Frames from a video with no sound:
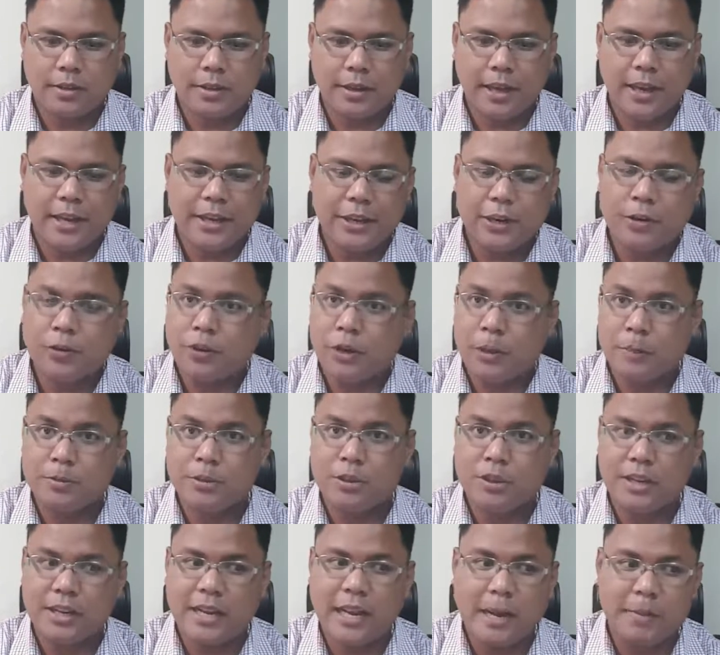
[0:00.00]
any
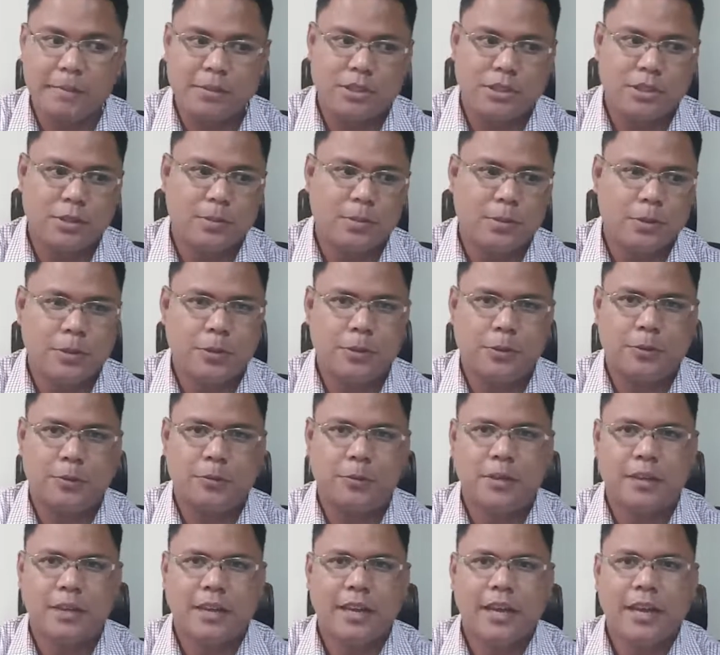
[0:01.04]
corruption that happens in the Bureau.
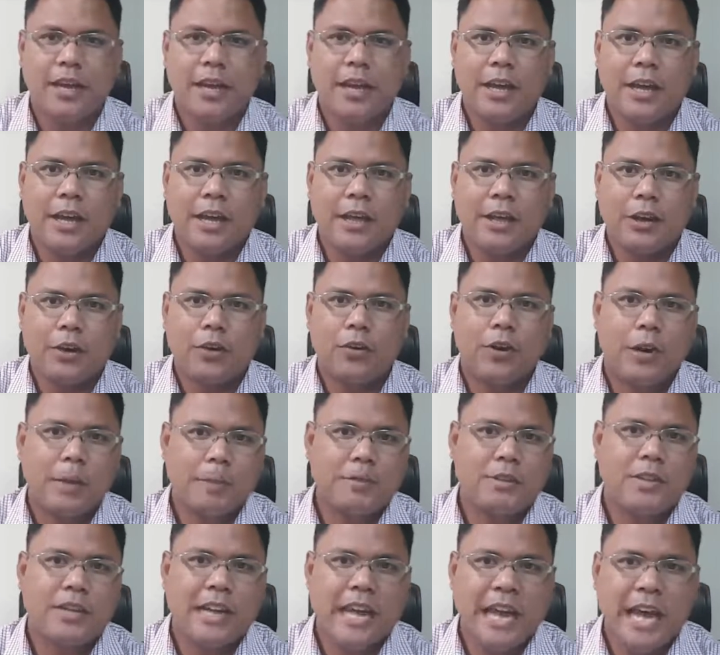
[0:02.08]

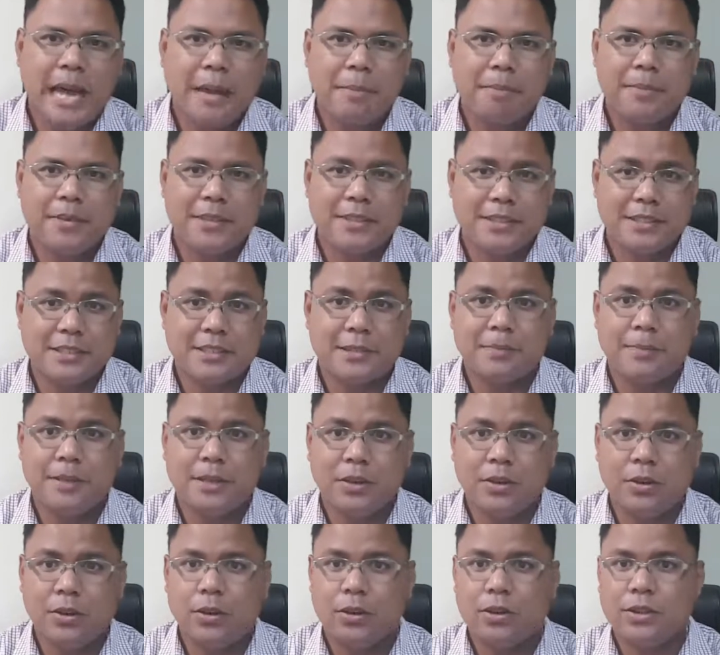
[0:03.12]
Corruption happens
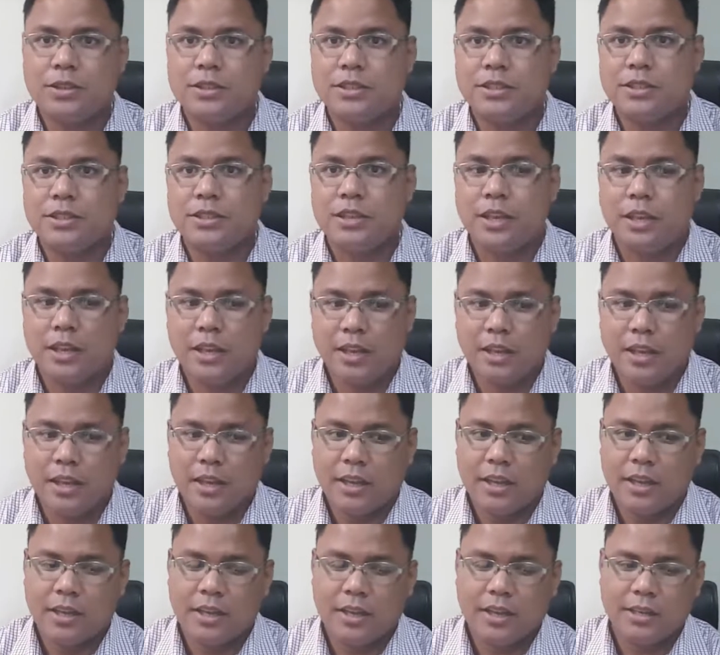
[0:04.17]
because
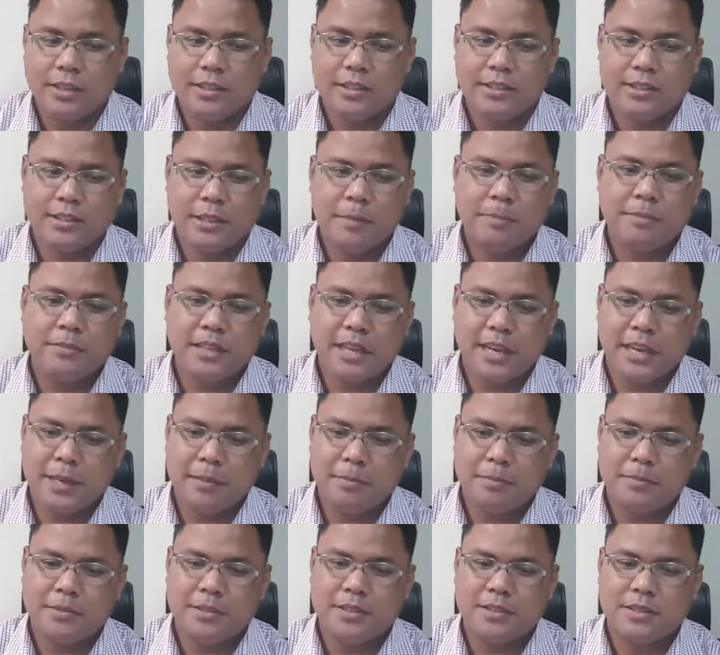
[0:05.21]

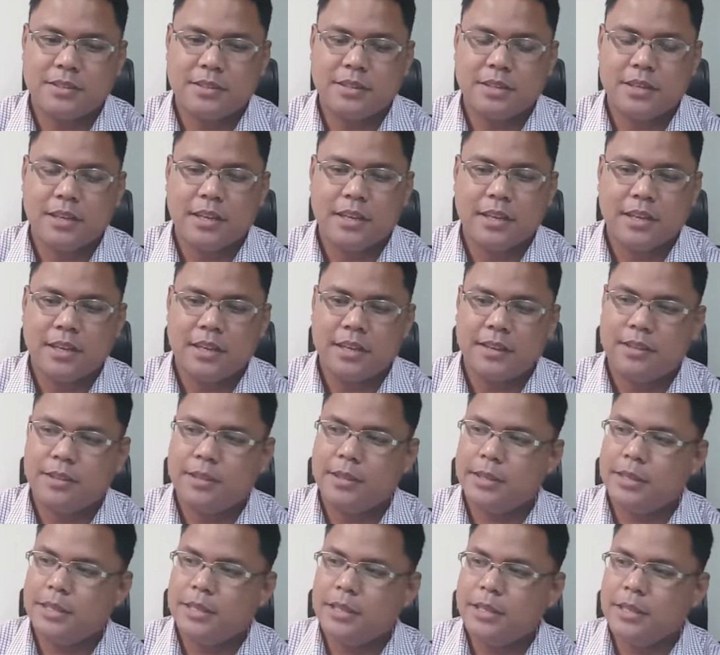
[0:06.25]
sometimes
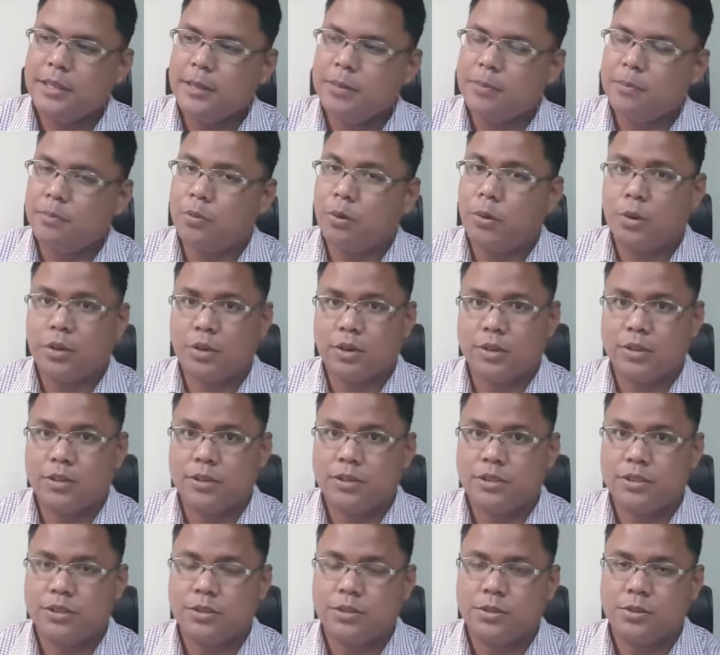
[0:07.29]
the
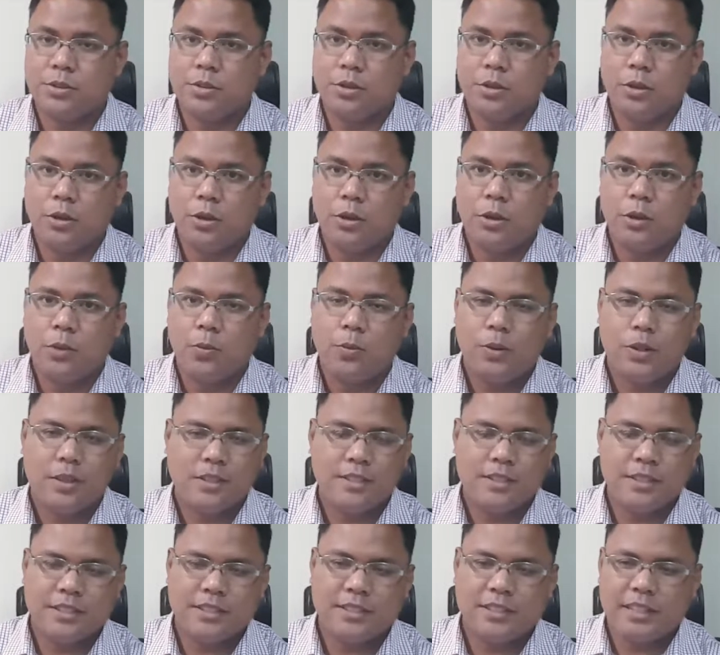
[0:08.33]
brokers will
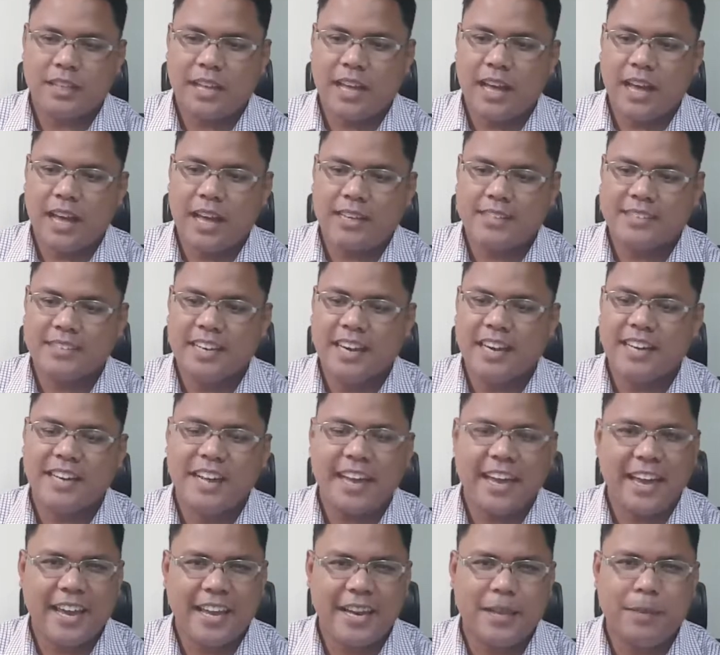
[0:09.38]
just
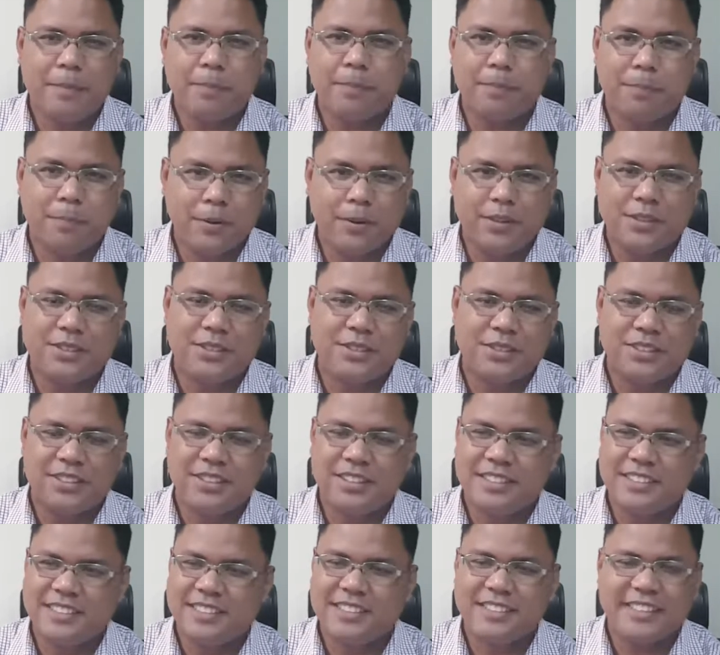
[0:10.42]
assign any
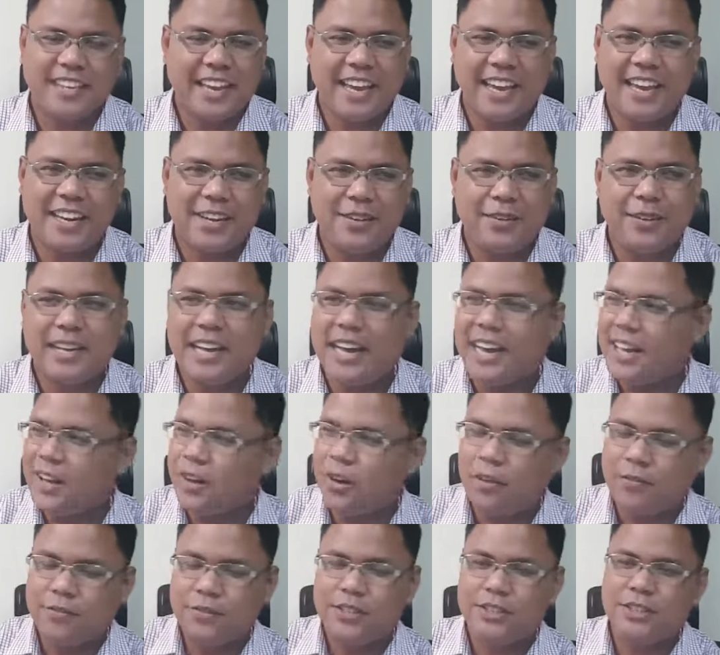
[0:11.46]
person, just any guy
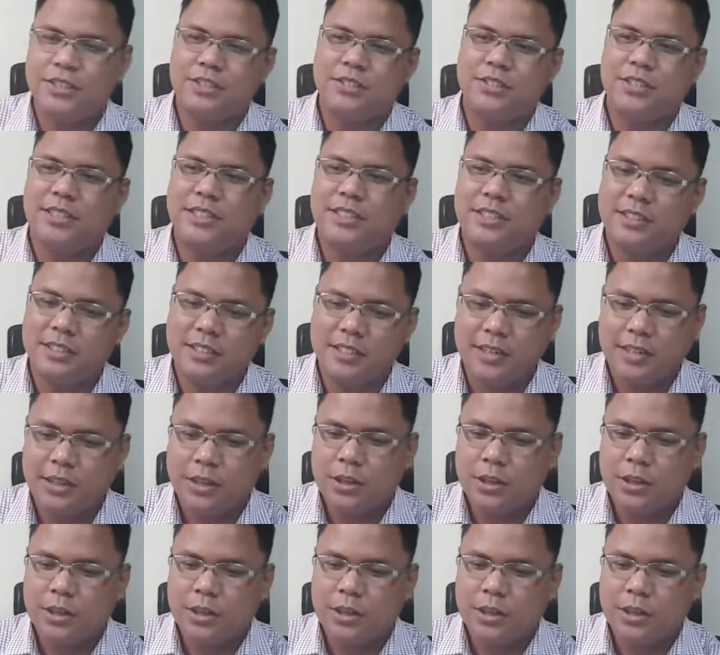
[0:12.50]
off the street,